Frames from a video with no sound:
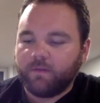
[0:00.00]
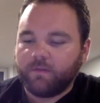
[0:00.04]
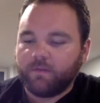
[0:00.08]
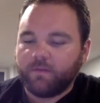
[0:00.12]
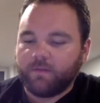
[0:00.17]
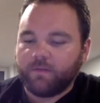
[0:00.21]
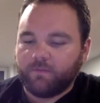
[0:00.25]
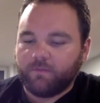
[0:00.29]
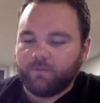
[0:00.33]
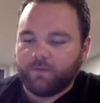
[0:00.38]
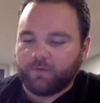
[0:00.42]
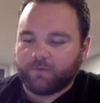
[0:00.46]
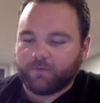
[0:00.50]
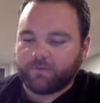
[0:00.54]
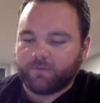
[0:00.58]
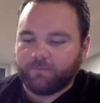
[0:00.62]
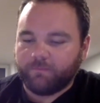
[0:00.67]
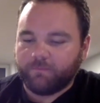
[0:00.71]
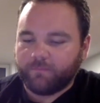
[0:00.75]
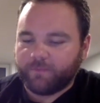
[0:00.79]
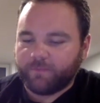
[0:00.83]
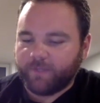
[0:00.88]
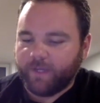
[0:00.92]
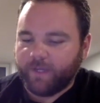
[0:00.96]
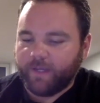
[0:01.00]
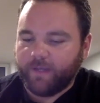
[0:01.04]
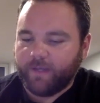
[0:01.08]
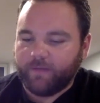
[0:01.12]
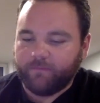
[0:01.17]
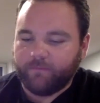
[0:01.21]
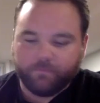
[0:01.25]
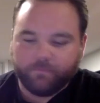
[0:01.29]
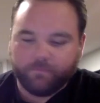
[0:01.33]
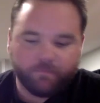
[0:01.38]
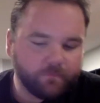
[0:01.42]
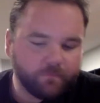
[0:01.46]
there's some,
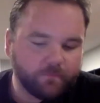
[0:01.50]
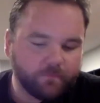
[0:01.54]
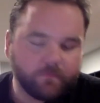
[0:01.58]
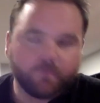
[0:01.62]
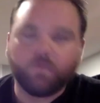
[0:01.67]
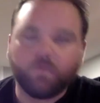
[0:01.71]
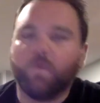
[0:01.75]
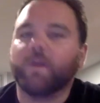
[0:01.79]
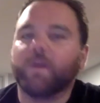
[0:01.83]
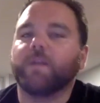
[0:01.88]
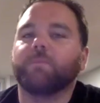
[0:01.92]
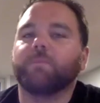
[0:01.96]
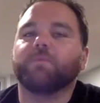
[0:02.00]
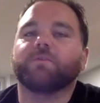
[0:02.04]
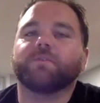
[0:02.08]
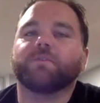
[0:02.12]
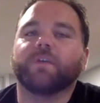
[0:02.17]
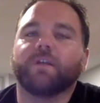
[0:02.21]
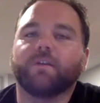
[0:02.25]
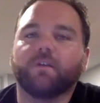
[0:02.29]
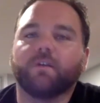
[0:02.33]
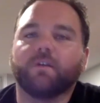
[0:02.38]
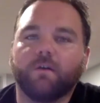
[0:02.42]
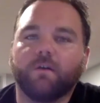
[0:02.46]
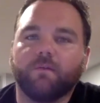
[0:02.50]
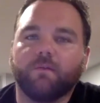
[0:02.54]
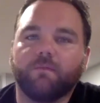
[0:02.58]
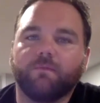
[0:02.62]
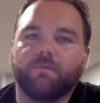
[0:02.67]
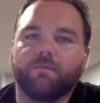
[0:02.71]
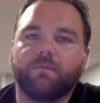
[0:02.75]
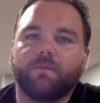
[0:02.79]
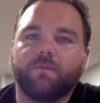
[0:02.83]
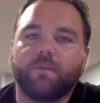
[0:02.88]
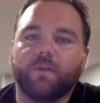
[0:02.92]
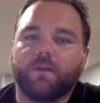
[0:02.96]
say 20% of
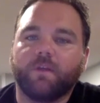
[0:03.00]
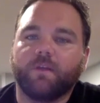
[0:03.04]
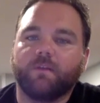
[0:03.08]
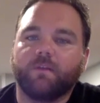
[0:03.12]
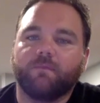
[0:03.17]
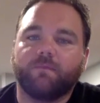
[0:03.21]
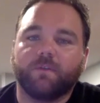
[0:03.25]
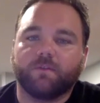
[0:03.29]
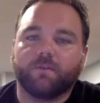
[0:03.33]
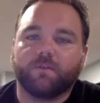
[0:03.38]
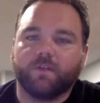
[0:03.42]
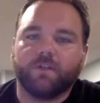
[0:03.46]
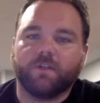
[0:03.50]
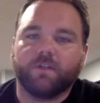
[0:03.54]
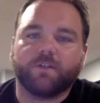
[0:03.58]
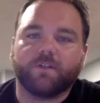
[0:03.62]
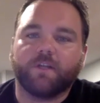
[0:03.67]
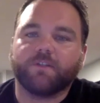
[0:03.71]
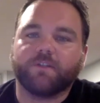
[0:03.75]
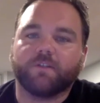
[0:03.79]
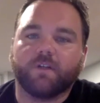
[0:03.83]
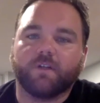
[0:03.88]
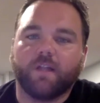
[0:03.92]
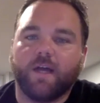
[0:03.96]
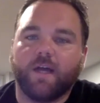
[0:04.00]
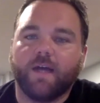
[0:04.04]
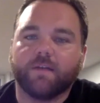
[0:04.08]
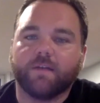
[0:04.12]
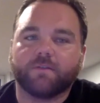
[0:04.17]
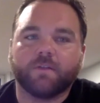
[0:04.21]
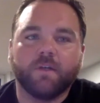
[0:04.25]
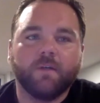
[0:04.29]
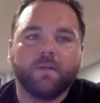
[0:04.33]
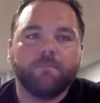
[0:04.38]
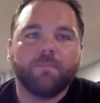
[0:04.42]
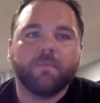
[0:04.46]
the physical education
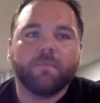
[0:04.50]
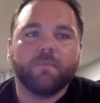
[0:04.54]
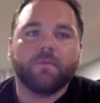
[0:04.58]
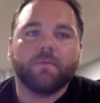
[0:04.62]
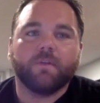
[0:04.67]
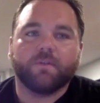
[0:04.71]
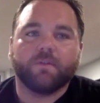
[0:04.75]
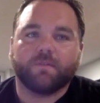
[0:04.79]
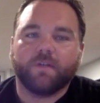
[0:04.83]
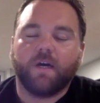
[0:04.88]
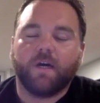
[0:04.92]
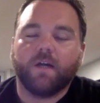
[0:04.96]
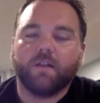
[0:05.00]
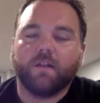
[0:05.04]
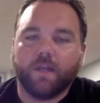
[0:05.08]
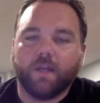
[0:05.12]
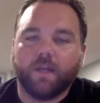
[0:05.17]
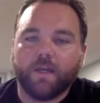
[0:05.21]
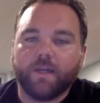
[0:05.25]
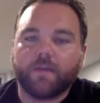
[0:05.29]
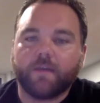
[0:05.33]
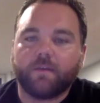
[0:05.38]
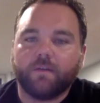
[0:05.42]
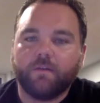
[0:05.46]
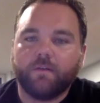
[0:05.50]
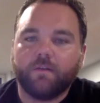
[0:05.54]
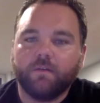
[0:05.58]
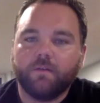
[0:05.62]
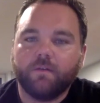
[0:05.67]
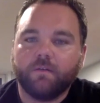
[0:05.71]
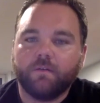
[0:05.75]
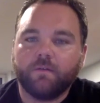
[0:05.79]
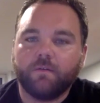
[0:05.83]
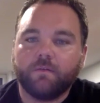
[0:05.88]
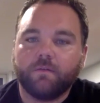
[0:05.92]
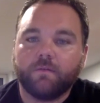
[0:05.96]
class does not like
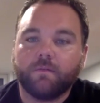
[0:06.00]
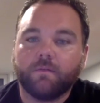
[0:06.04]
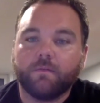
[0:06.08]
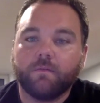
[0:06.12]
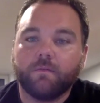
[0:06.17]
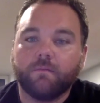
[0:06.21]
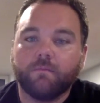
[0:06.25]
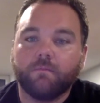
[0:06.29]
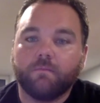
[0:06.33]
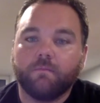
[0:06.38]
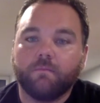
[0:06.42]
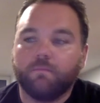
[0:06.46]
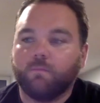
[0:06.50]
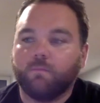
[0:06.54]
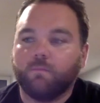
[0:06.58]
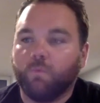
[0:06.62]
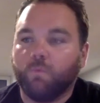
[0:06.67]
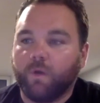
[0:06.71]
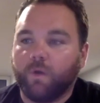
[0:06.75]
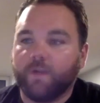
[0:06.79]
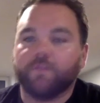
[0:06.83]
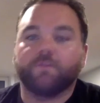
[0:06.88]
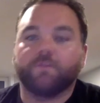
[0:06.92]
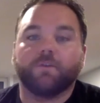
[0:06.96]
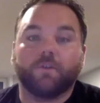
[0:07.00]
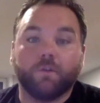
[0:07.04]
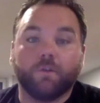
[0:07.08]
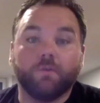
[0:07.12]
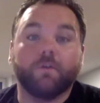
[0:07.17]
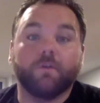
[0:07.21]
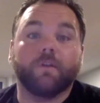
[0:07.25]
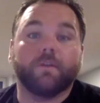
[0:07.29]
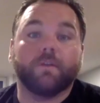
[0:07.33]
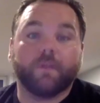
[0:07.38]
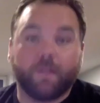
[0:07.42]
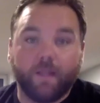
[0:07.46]
what is
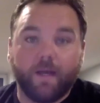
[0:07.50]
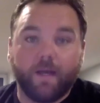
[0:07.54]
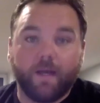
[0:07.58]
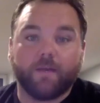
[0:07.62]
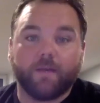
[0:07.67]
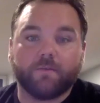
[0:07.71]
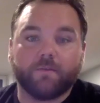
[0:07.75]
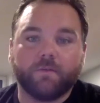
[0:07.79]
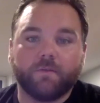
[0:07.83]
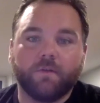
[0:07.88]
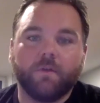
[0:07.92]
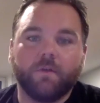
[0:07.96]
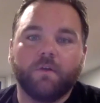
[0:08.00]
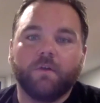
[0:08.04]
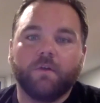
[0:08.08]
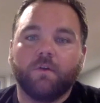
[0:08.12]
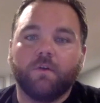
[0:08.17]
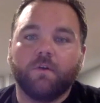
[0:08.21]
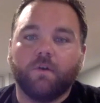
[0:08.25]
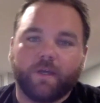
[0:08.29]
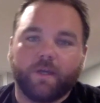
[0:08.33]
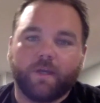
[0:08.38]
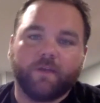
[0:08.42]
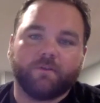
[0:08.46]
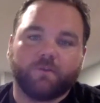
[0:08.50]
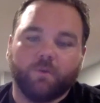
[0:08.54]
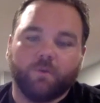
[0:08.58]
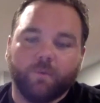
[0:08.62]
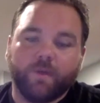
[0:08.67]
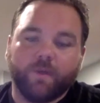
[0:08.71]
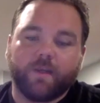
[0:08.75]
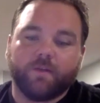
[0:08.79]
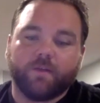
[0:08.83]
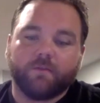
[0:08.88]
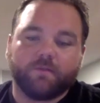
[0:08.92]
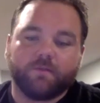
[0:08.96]
included in the class. Okay, so
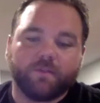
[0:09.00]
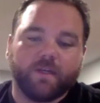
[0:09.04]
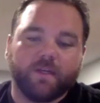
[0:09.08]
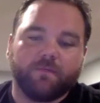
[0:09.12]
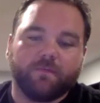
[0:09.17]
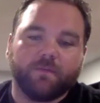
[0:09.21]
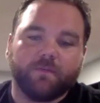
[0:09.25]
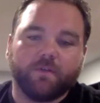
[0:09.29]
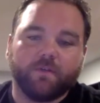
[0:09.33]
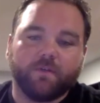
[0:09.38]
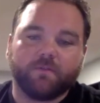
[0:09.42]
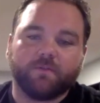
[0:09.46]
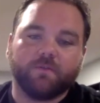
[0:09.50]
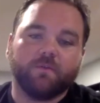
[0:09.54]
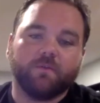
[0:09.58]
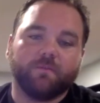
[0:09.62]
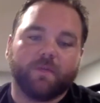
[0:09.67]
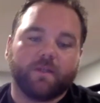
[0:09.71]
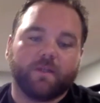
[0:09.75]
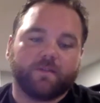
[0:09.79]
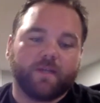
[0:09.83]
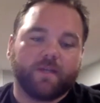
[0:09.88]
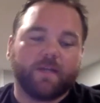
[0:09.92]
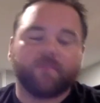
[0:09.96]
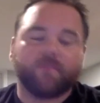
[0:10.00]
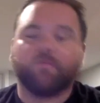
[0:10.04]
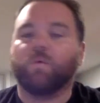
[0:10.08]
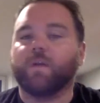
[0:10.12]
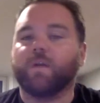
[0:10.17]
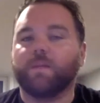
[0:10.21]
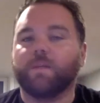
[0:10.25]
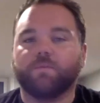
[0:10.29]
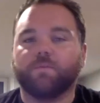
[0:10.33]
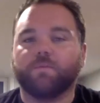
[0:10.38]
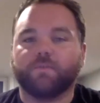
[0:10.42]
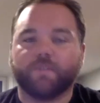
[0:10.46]
we can safely assume that
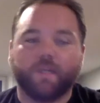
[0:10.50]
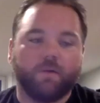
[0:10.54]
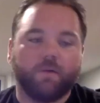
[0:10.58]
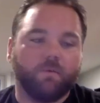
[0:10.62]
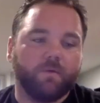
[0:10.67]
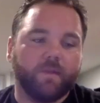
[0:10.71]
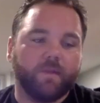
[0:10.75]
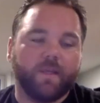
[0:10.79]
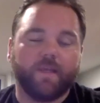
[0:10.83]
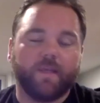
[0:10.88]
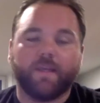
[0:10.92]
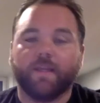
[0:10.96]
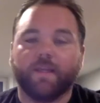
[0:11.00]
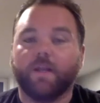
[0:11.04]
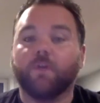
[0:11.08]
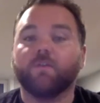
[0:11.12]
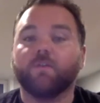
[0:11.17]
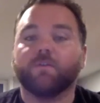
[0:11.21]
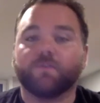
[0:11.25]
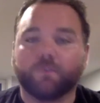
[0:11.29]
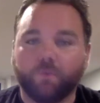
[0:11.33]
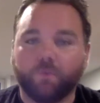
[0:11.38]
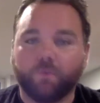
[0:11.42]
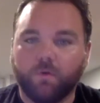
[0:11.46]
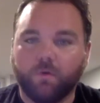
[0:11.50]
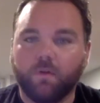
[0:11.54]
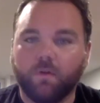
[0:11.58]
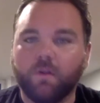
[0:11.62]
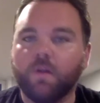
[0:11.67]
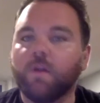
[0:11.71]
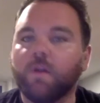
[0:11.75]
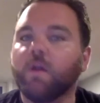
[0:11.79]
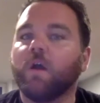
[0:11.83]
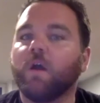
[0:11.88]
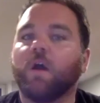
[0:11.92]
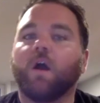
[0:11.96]
20%, when they get out of school,
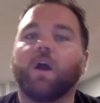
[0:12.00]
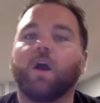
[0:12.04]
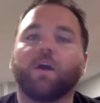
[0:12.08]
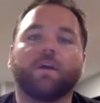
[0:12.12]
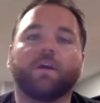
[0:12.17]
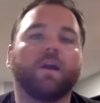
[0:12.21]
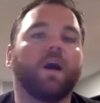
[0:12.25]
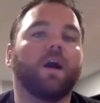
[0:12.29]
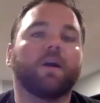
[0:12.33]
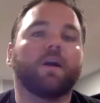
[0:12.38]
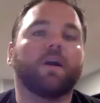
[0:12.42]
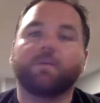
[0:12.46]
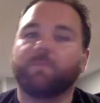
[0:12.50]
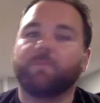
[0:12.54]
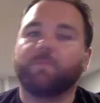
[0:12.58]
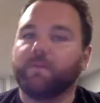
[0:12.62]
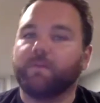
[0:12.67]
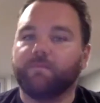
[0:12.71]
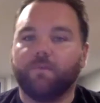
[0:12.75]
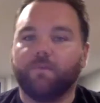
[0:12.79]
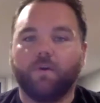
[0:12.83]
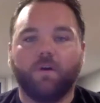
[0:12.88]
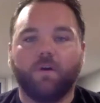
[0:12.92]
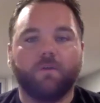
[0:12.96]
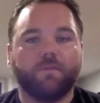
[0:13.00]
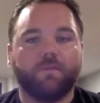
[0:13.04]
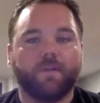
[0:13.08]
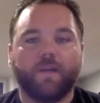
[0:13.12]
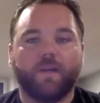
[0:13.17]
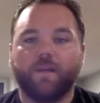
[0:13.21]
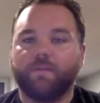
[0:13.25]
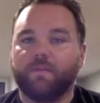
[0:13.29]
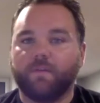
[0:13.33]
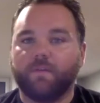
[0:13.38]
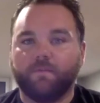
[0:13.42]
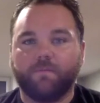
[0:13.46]
are not going to be involved in
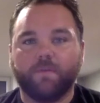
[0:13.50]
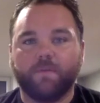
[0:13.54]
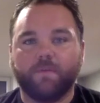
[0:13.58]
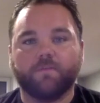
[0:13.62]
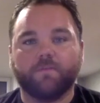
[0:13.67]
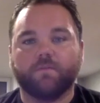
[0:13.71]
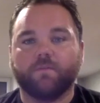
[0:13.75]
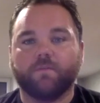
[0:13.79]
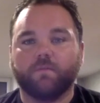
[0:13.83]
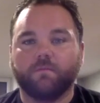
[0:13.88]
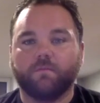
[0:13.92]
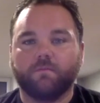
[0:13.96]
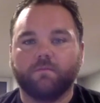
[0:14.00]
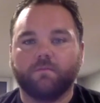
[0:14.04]
anything physical